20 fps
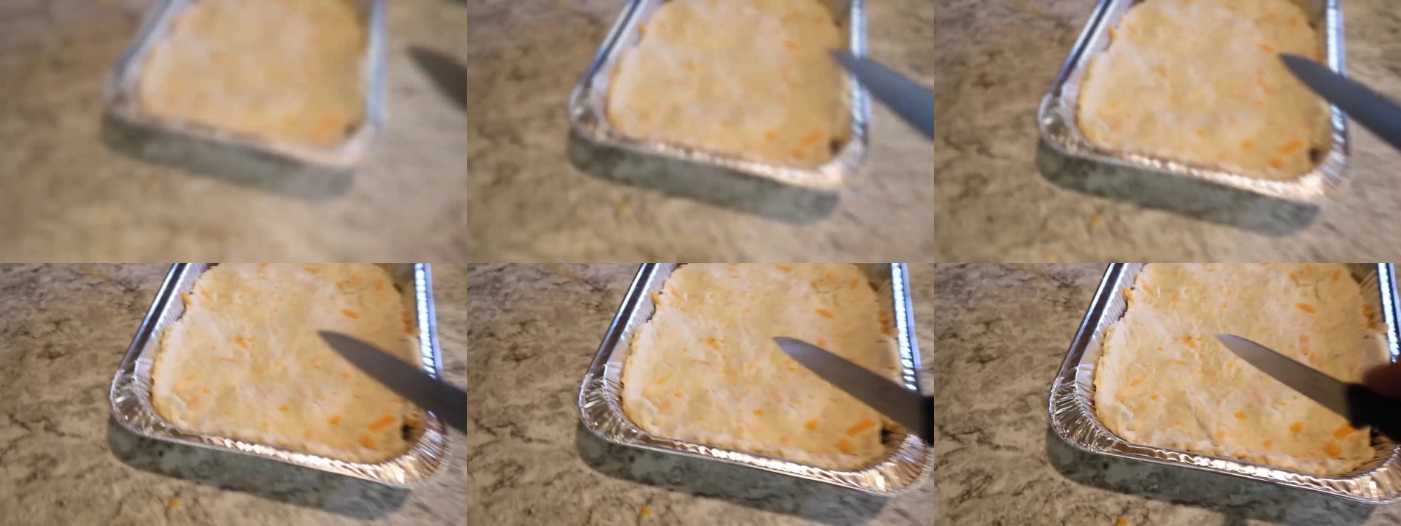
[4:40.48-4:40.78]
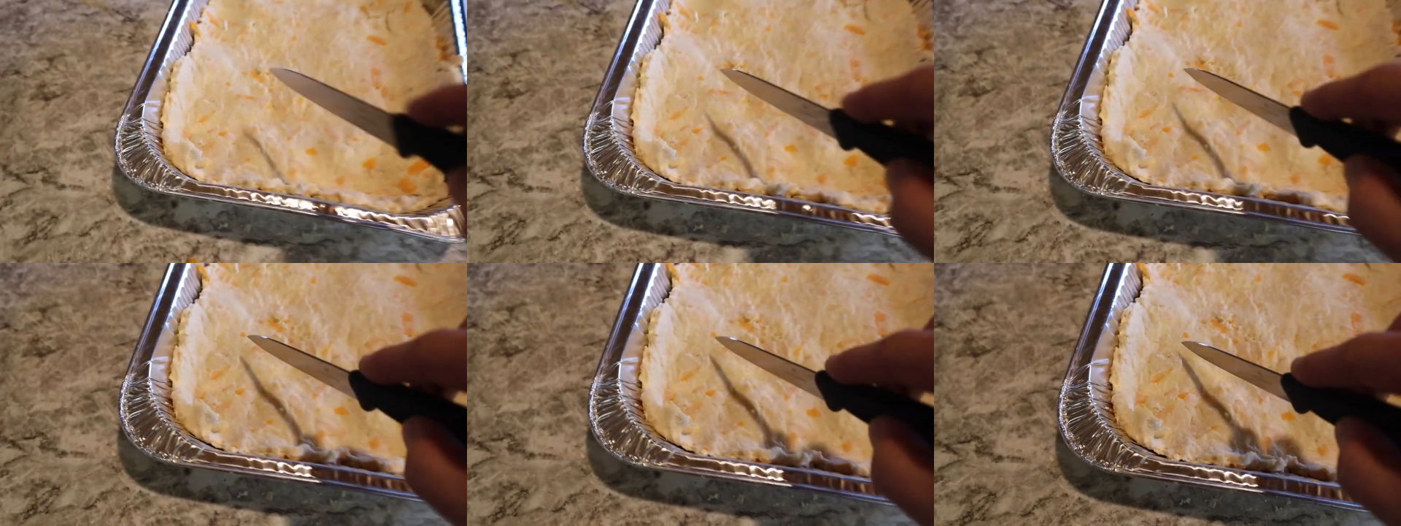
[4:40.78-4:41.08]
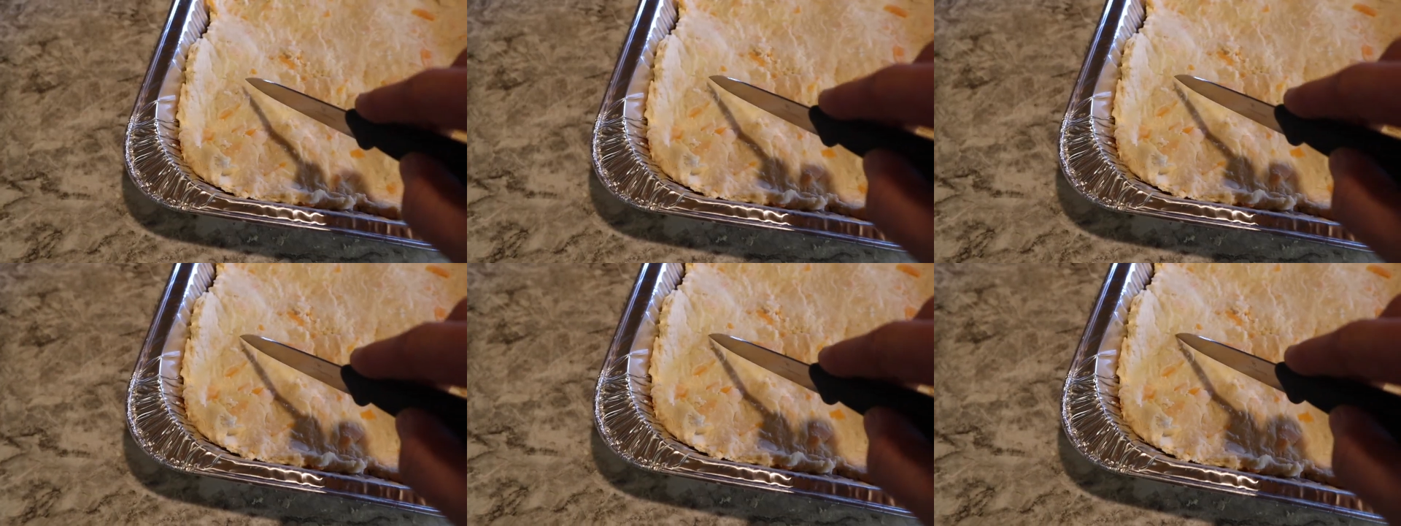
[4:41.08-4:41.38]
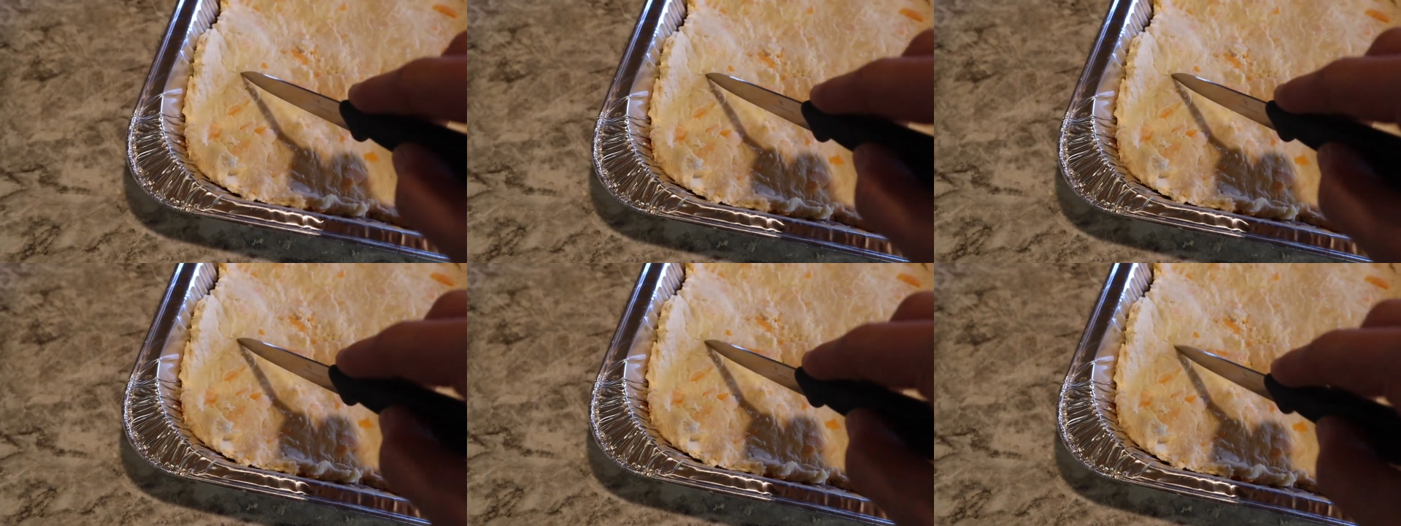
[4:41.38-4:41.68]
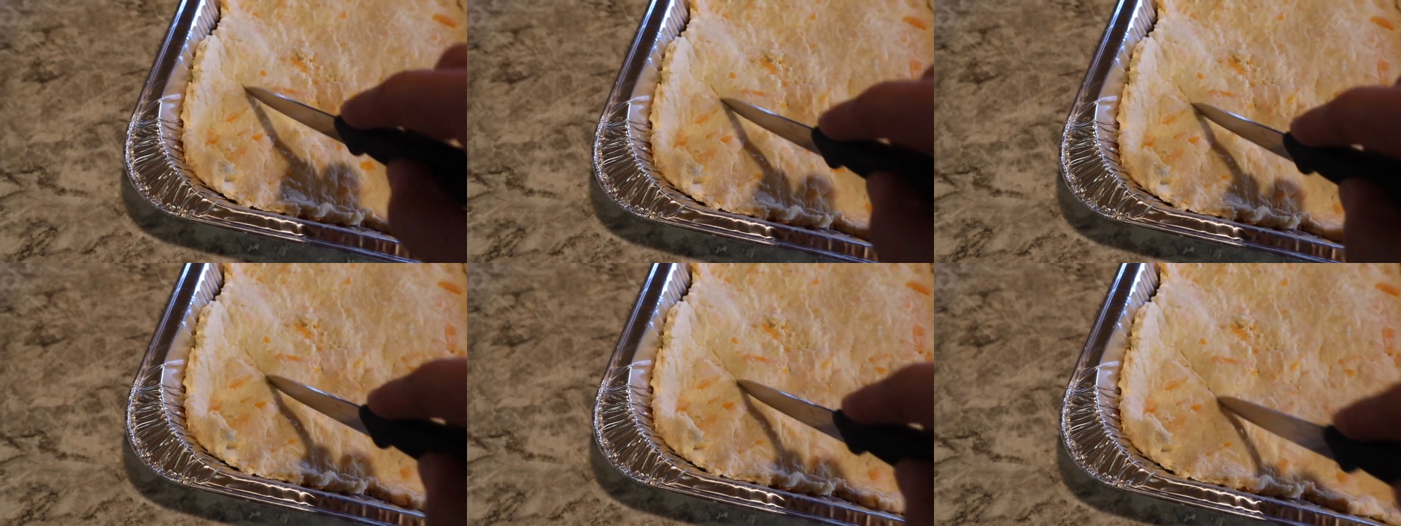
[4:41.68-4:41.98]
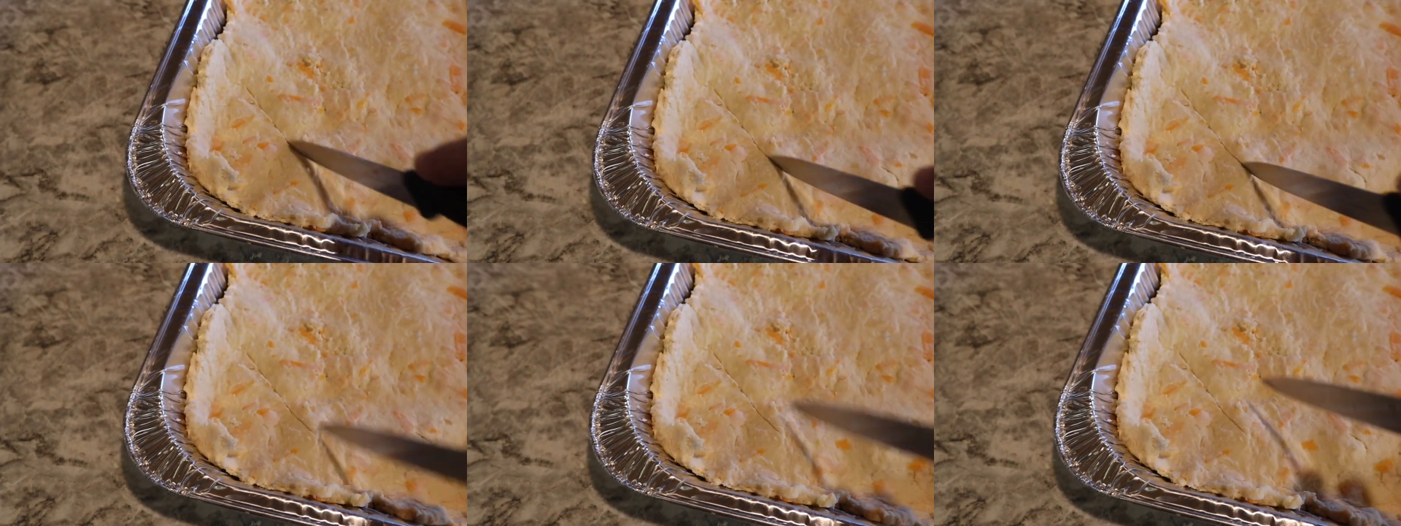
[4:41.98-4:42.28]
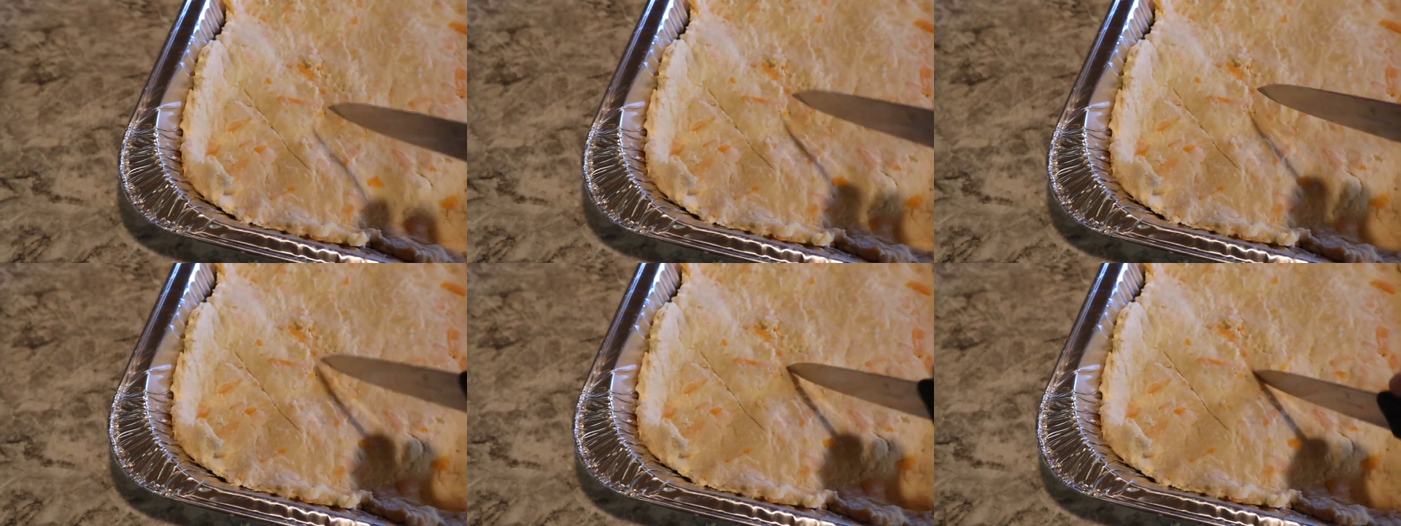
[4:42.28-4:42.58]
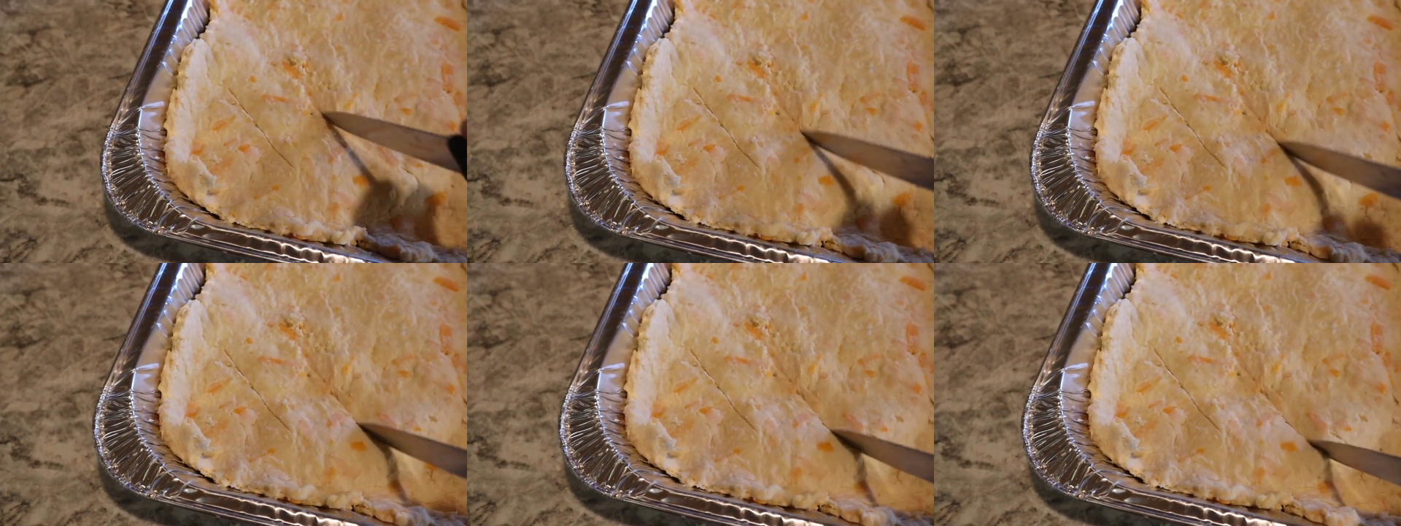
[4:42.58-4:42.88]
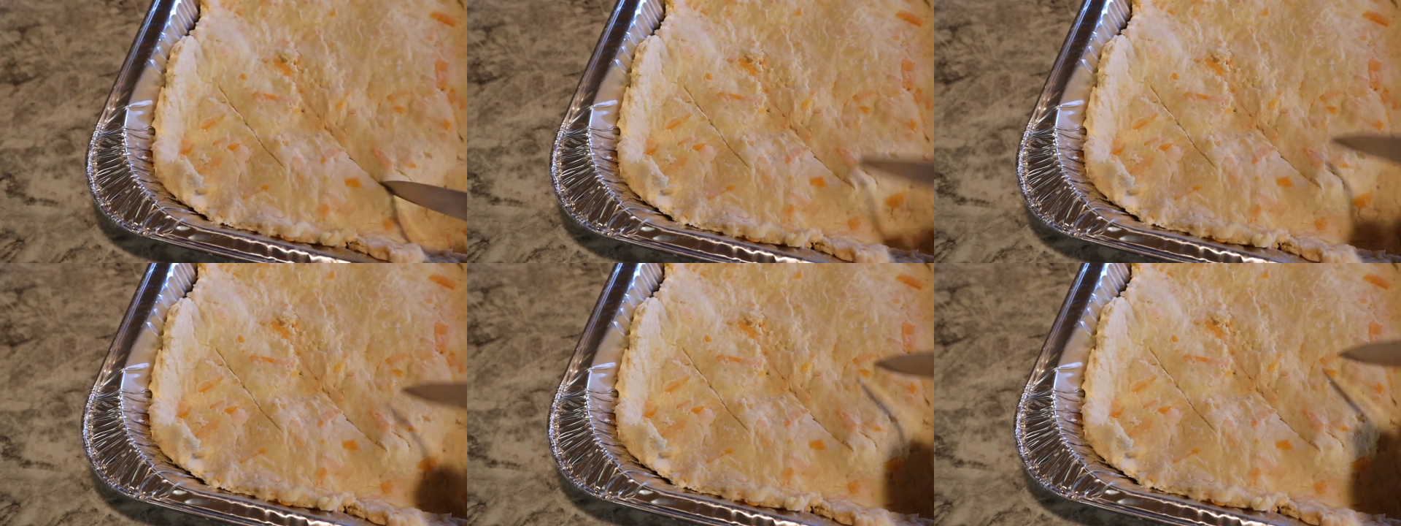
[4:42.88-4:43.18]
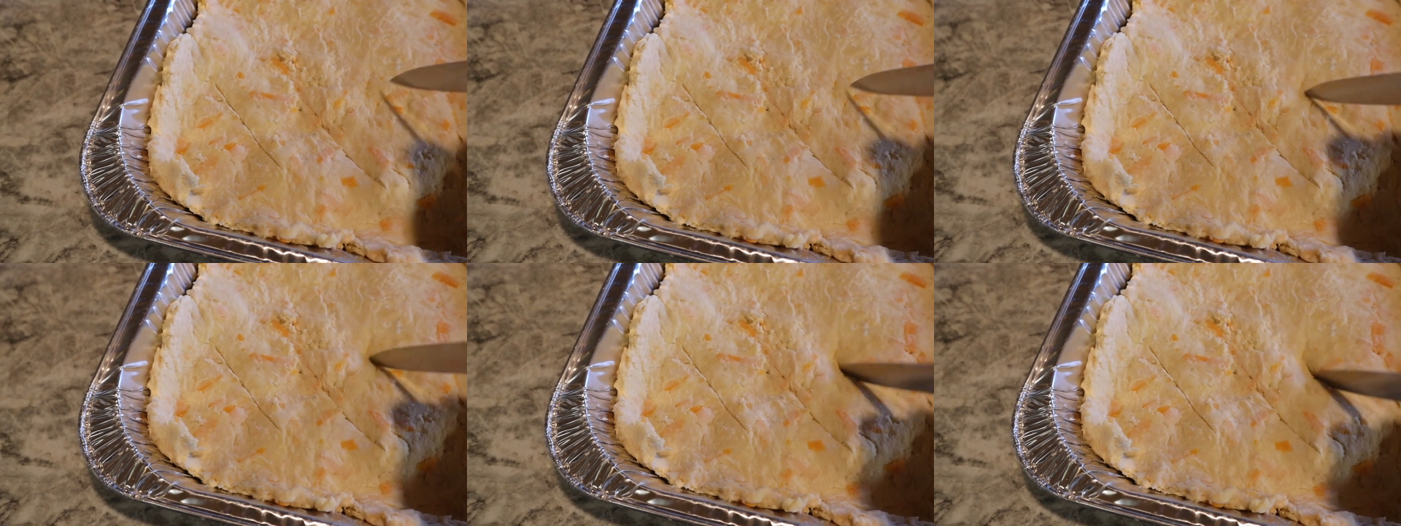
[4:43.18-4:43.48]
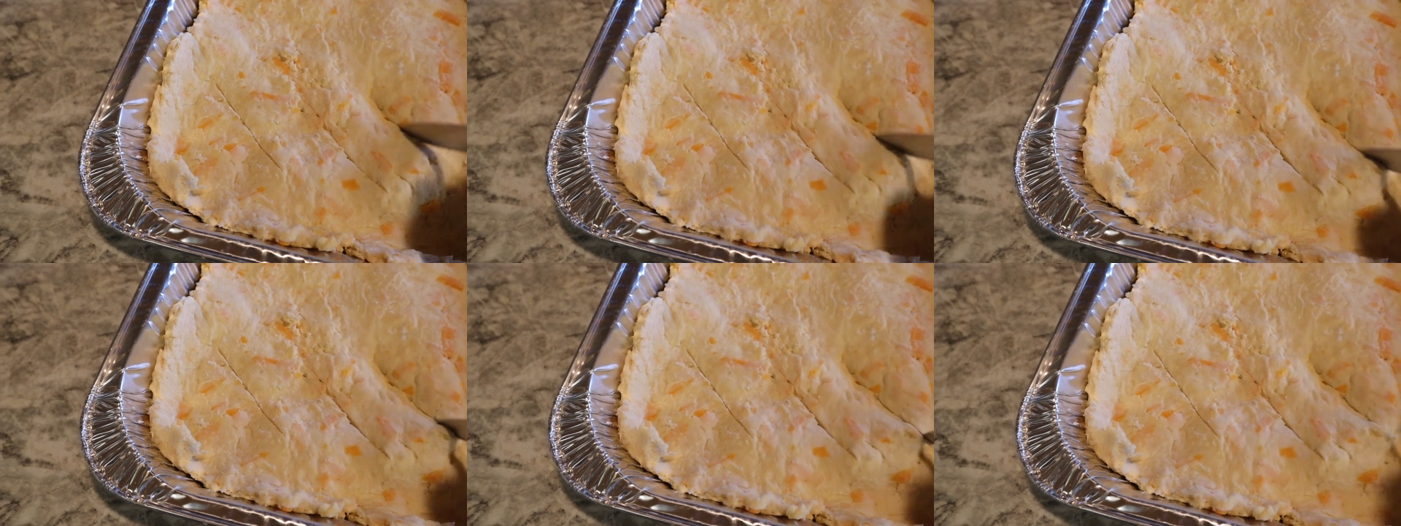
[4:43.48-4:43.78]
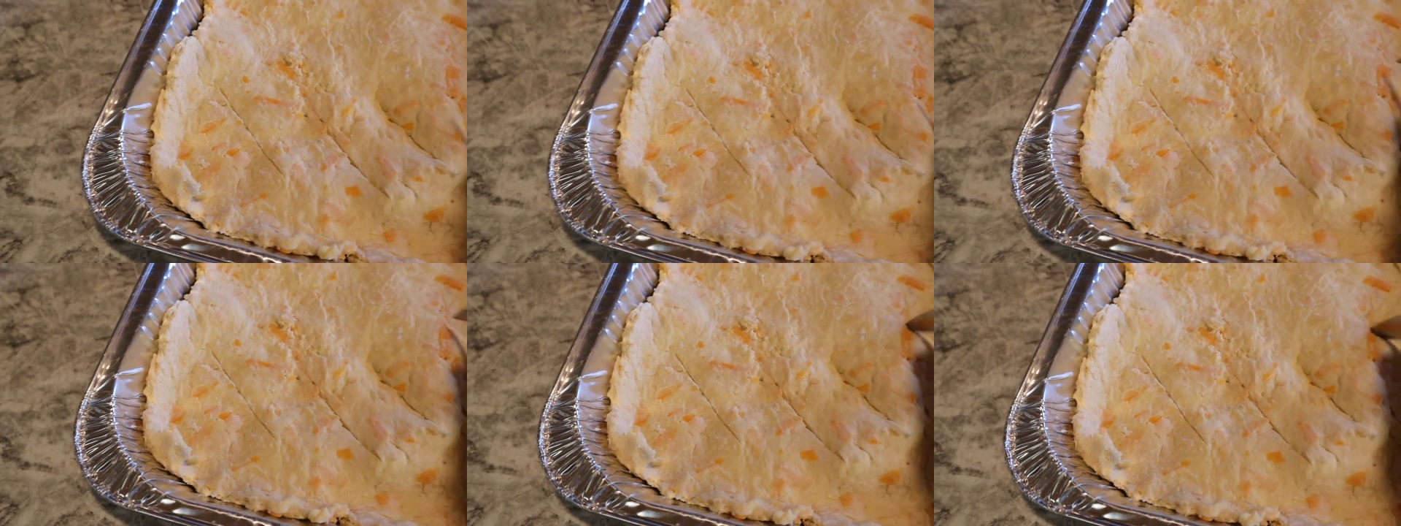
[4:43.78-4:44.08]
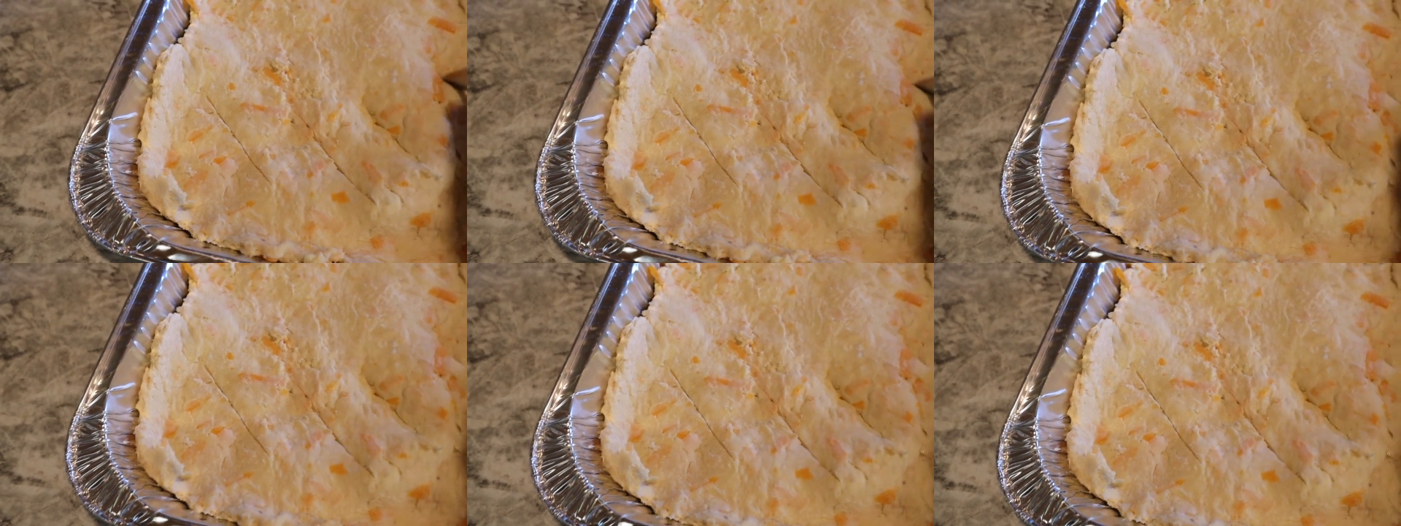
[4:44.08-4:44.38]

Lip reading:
(no speaker visible)